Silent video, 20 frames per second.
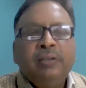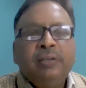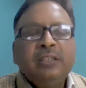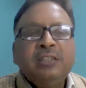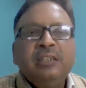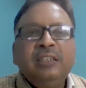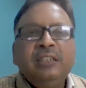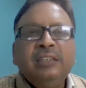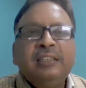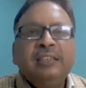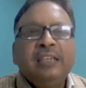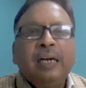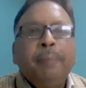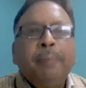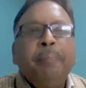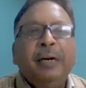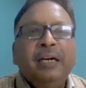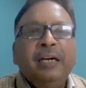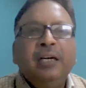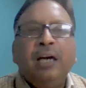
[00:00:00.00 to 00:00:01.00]
First is
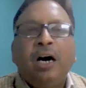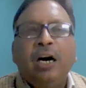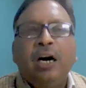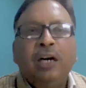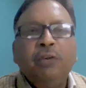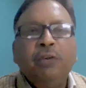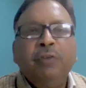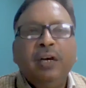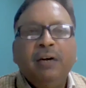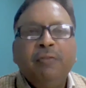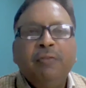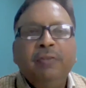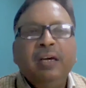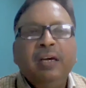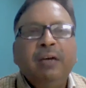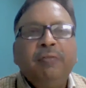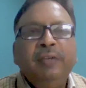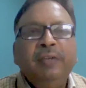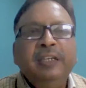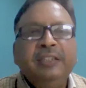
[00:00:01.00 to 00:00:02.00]
embedded hardware,
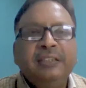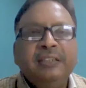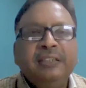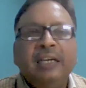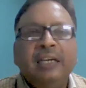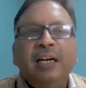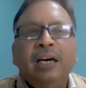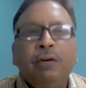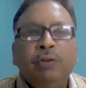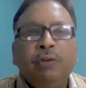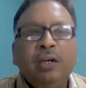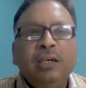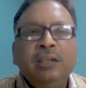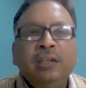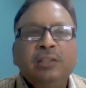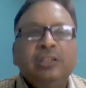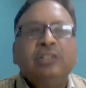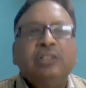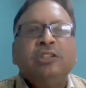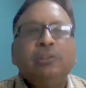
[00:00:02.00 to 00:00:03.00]
where we sell our
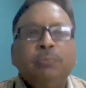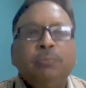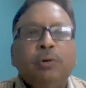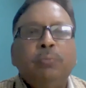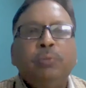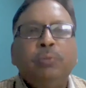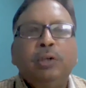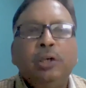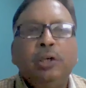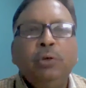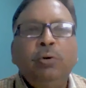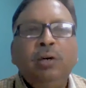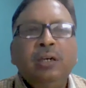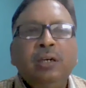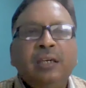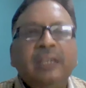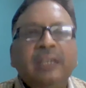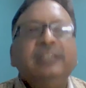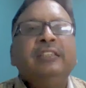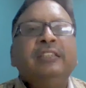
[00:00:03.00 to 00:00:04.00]
system on module
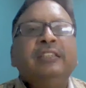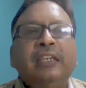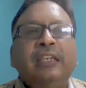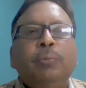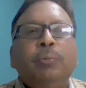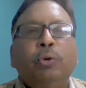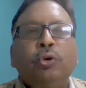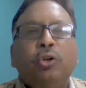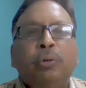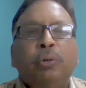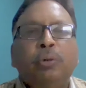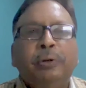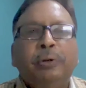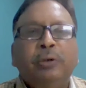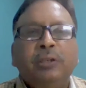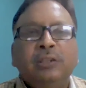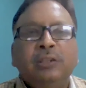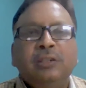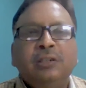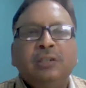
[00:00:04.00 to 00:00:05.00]
and single board
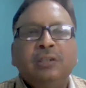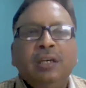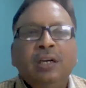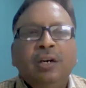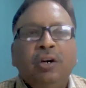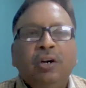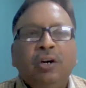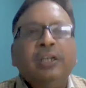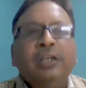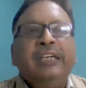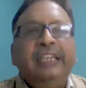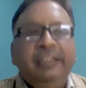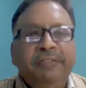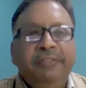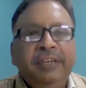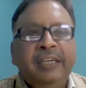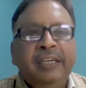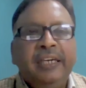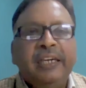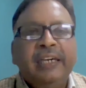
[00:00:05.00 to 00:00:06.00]
computers, or
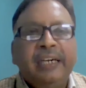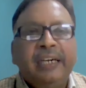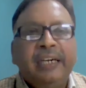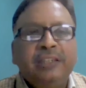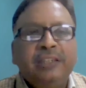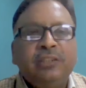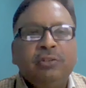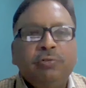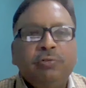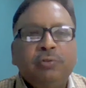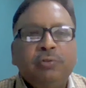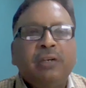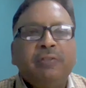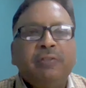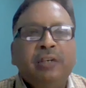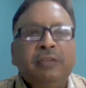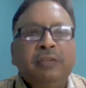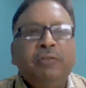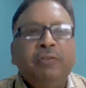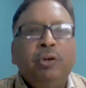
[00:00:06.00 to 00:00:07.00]
EVK kits,
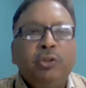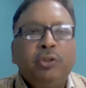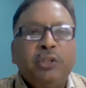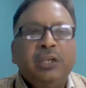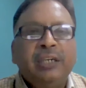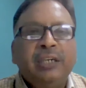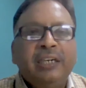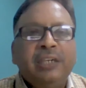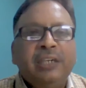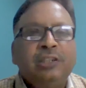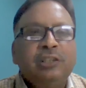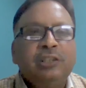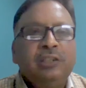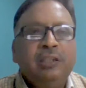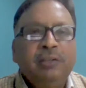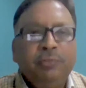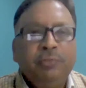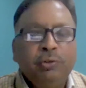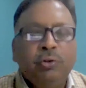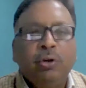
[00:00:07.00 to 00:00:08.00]
whatever evaluation kits
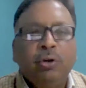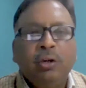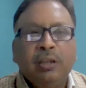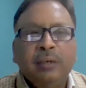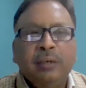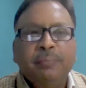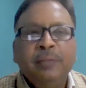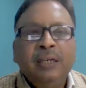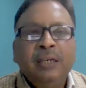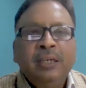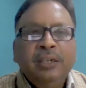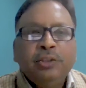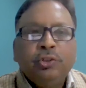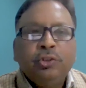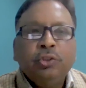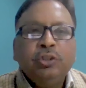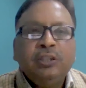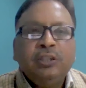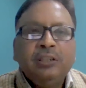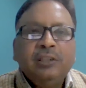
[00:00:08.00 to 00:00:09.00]
if you call them.
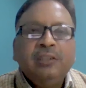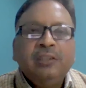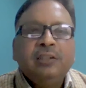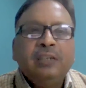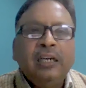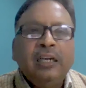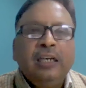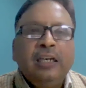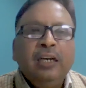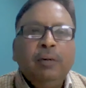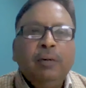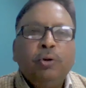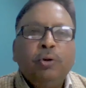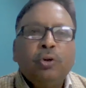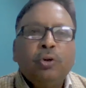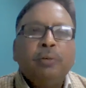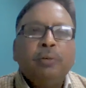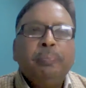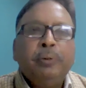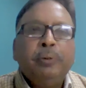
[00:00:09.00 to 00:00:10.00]
So single
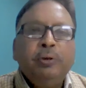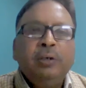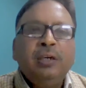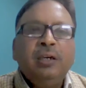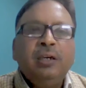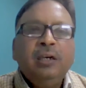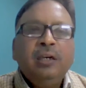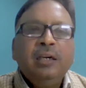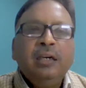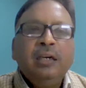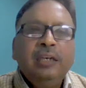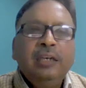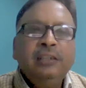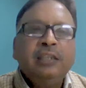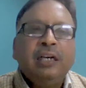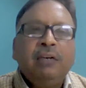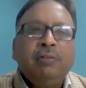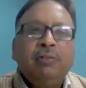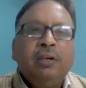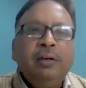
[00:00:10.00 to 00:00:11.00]
board computer
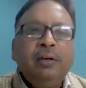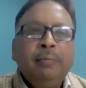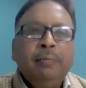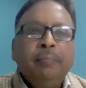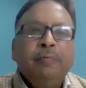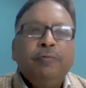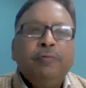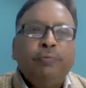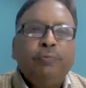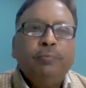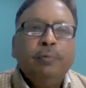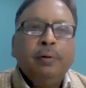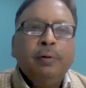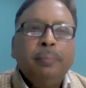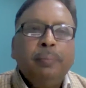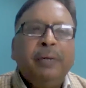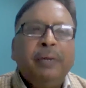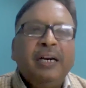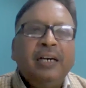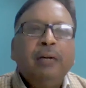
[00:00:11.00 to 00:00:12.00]
is our
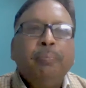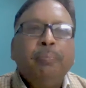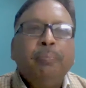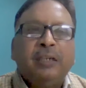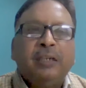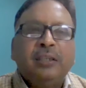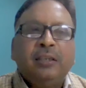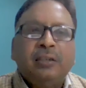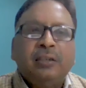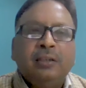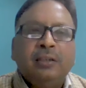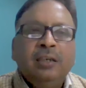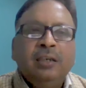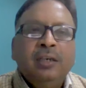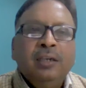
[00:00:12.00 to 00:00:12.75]
bread and butter.